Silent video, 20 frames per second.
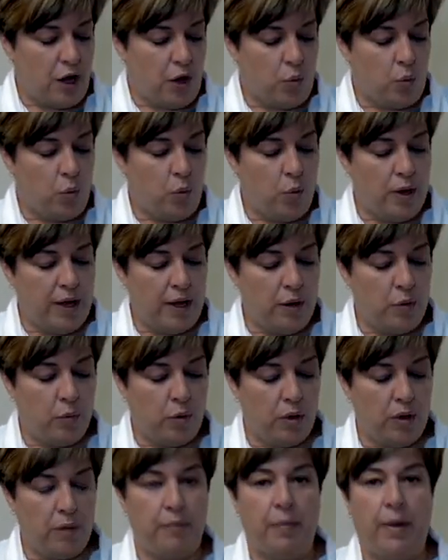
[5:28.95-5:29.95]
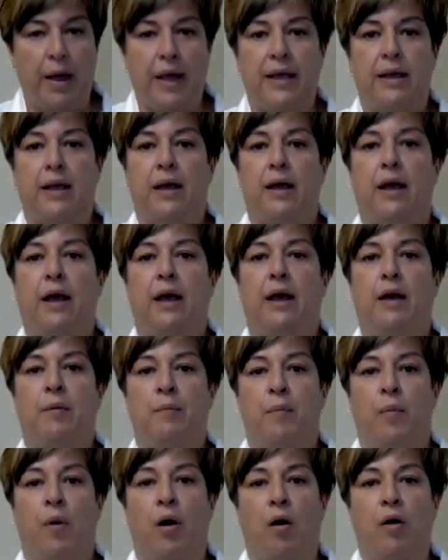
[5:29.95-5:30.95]
we will make a
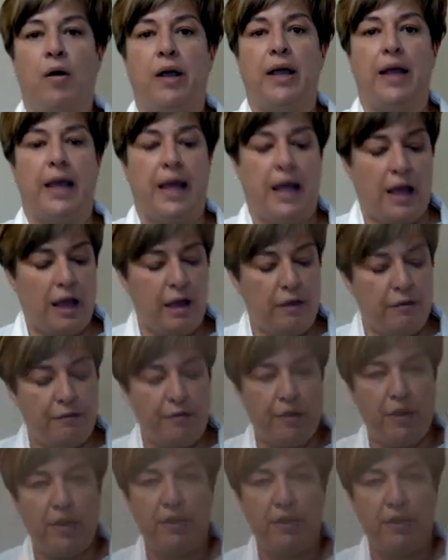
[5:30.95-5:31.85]
mark every